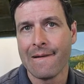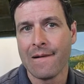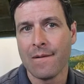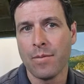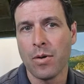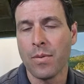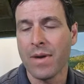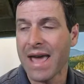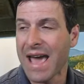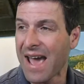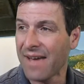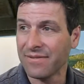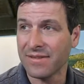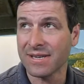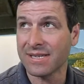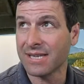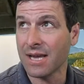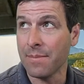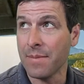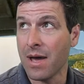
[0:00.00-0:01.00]
But we have to
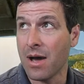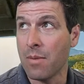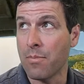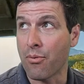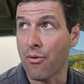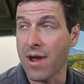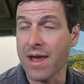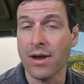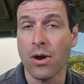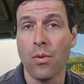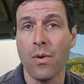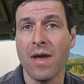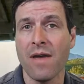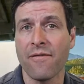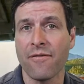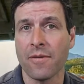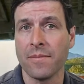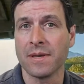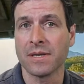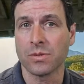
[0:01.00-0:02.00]
somehow break away
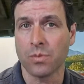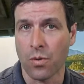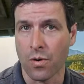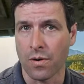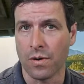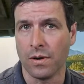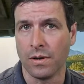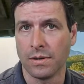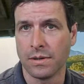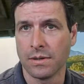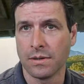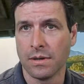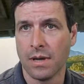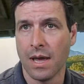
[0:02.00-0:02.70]
from this world